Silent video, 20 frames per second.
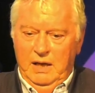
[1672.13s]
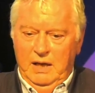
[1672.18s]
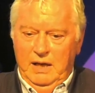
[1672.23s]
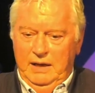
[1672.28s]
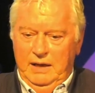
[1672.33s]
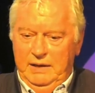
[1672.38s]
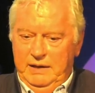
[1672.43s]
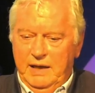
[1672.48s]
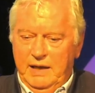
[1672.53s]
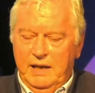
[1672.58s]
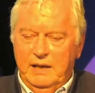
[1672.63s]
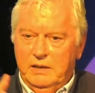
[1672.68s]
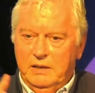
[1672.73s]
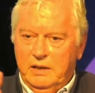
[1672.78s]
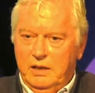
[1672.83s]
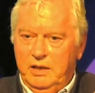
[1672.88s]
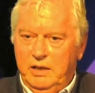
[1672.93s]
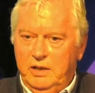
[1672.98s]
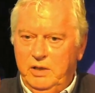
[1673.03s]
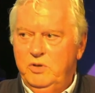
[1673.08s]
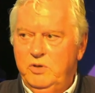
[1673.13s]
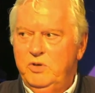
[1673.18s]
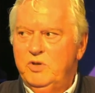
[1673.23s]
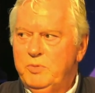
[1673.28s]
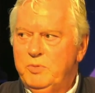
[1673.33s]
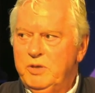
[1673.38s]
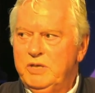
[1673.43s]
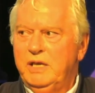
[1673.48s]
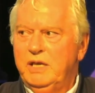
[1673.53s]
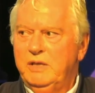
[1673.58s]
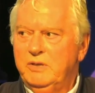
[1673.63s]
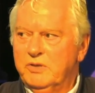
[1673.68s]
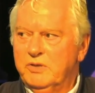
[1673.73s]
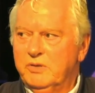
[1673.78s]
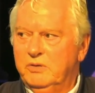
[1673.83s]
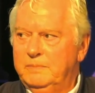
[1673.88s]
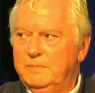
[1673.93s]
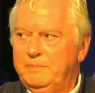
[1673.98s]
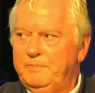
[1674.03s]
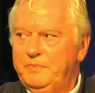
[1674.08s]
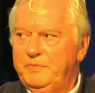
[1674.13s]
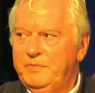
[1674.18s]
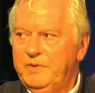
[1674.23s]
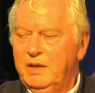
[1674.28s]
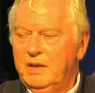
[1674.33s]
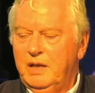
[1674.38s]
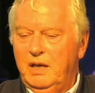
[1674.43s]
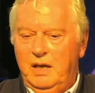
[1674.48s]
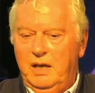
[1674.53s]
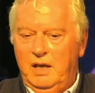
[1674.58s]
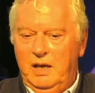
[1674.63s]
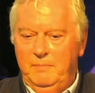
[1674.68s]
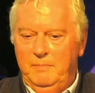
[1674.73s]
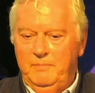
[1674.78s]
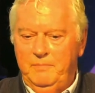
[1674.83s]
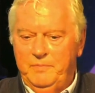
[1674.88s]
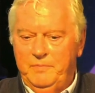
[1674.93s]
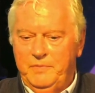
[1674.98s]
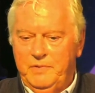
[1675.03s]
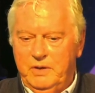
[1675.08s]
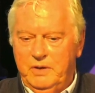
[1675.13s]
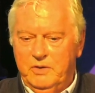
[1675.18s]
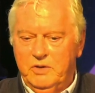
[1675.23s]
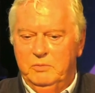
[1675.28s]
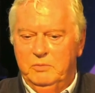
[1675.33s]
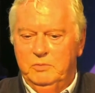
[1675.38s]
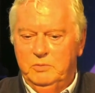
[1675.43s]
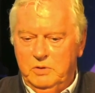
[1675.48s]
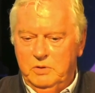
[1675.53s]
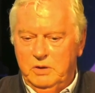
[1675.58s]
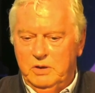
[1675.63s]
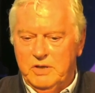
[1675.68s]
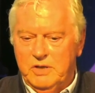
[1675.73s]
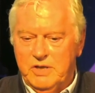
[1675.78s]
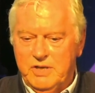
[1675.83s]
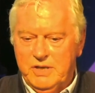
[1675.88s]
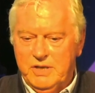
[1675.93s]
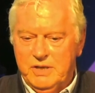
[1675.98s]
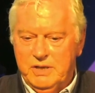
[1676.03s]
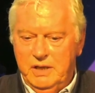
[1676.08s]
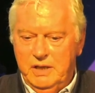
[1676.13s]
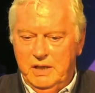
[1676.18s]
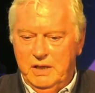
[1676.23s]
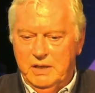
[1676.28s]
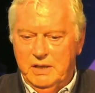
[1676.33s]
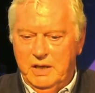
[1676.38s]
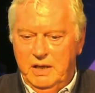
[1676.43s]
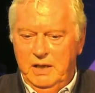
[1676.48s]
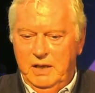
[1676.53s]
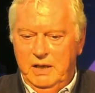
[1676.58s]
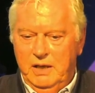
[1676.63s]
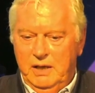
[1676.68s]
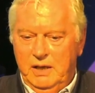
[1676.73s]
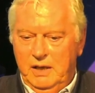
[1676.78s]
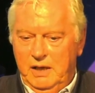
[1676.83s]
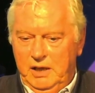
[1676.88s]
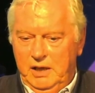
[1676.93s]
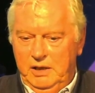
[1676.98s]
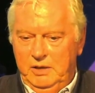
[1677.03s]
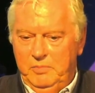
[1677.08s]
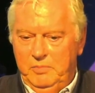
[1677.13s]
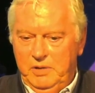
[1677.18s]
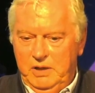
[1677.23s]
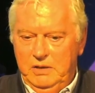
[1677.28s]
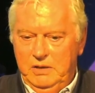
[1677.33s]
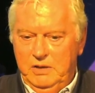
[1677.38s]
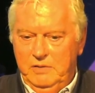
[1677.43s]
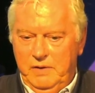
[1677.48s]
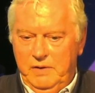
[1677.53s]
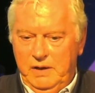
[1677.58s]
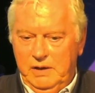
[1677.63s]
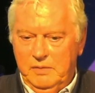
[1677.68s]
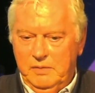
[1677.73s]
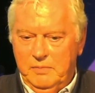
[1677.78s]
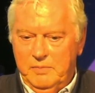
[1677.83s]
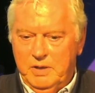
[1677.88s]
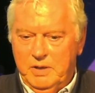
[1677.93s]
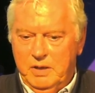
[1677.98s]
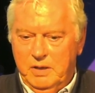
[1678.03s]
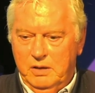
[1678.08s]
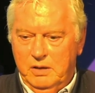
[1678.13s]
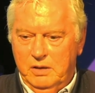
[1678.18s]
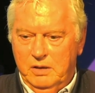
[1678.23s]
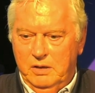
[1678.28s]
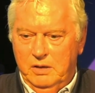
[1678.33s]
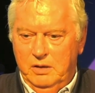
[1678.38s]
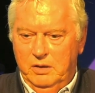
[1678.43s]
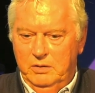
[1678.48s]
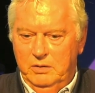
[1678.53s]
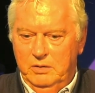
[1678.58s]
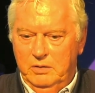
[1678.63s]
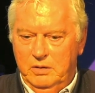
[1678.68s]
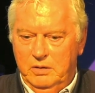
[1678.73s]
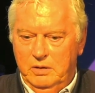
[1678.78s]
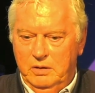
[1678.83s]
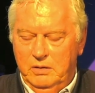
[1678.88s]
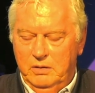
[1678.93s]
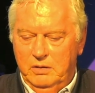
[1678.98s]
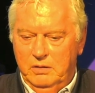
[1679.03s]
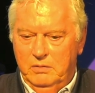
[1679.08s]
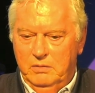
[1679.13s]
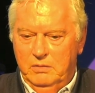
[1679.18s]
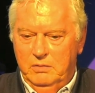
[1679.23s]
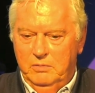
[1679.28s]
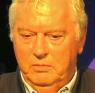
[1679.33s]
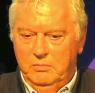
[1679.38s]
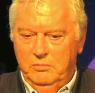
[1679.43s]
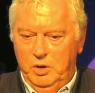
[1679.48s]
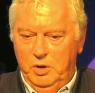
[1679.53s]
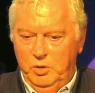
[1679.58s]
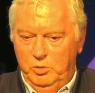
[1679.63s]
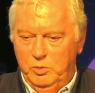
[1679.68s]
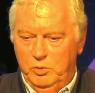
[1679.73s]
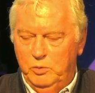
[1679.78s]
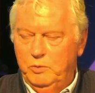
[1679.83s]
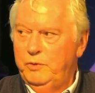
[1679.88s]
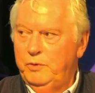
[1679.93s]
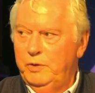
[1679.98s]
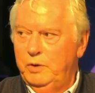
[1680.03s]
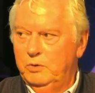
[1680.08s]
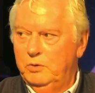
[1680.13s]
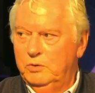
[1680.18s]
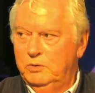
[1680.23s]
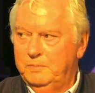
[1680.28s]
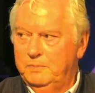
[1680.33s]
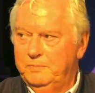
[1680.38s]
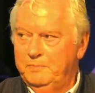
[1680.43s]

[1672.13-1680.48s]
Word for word: And it had a huge potential. Um, the trouble was that it had been developed on Mobil fuel.